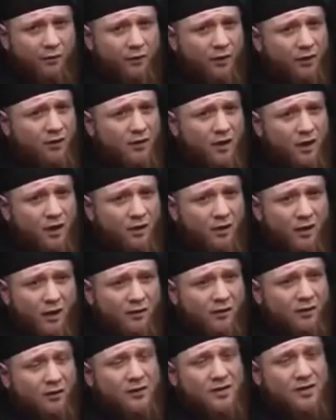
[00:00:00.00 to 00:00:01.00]
If you're young and
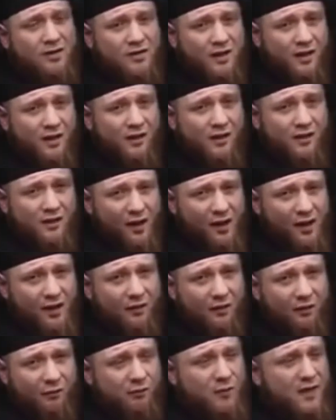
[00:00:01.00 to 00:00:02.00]
you're sick and tired
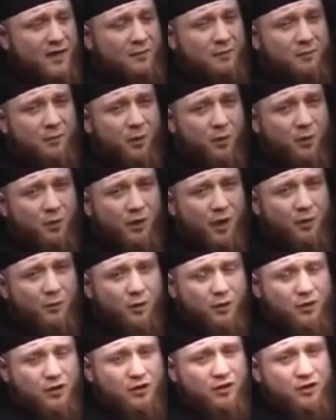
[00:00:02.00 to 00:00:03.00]
of being pulled up
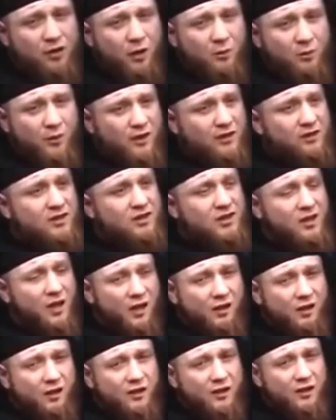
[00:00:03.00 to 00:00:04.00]
or stopped and
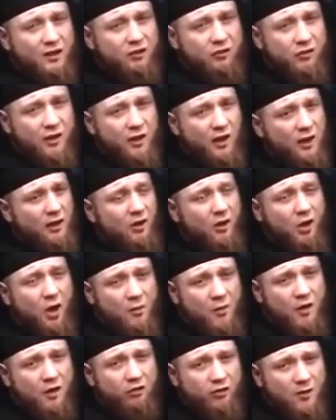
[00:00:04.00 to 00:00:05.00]
searched in the street like a
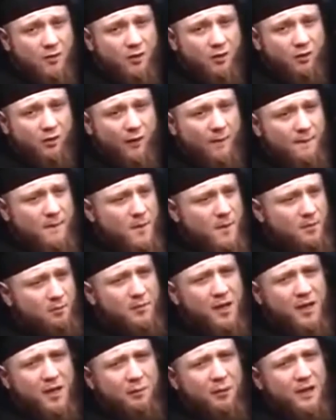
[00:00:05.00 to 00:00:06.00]
common criminal,
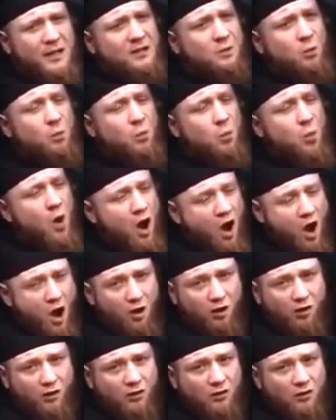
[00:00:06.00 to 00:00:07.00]
make the police
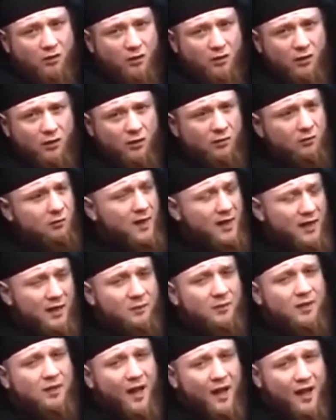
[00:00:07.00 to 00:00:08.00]
work. Make them
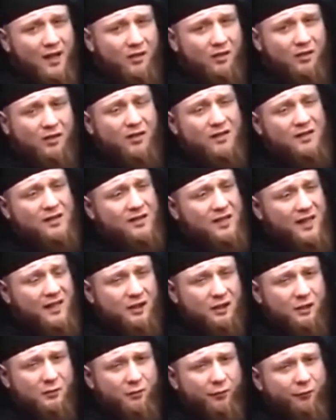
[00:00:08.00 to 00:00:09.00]
take you to the
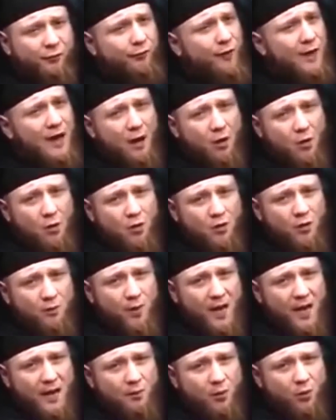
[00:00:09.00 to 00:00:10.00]
station, fill out all the
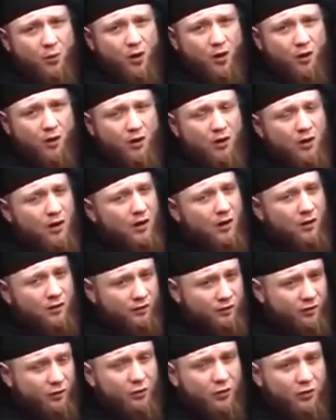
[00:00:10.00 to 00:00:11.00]
paperwork.
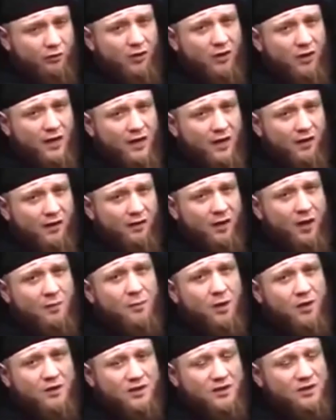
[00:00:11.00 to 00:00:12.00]
Sooner or later, their
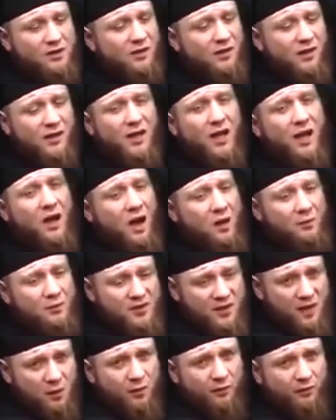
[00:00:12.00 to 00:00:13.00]
bosses are going to get
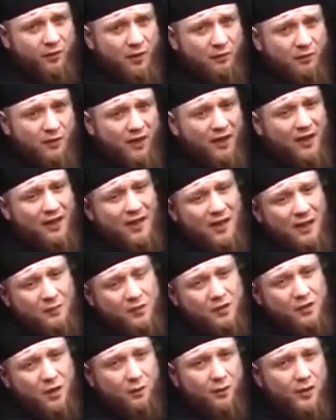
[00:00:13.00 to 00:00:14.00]
upset with them that they keep
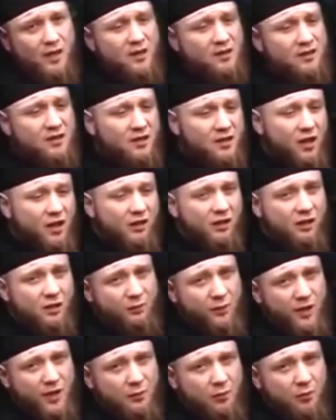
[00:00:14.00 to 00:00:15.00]
stopping and searching
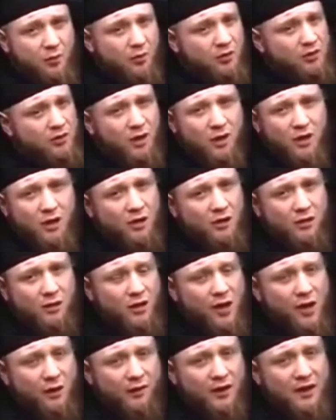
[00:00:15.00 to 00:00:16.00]
people because you
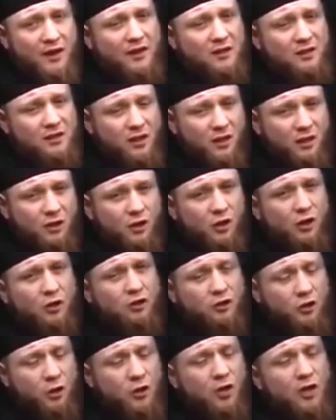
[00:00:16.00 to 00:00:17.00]
don't have to get searched. You,
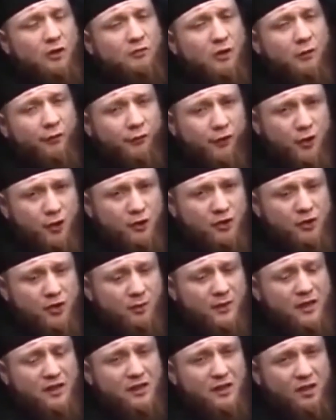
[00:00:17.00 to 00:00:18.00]
you can refuse to
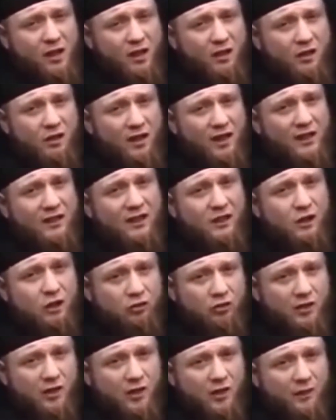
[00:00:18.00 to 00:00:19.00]
be searched in the
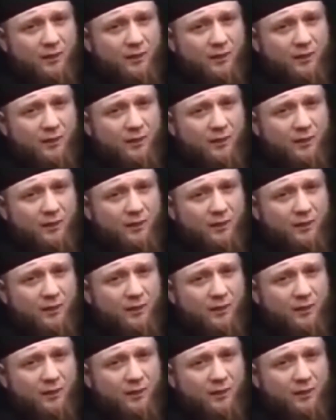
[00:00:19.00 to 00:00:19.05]
street.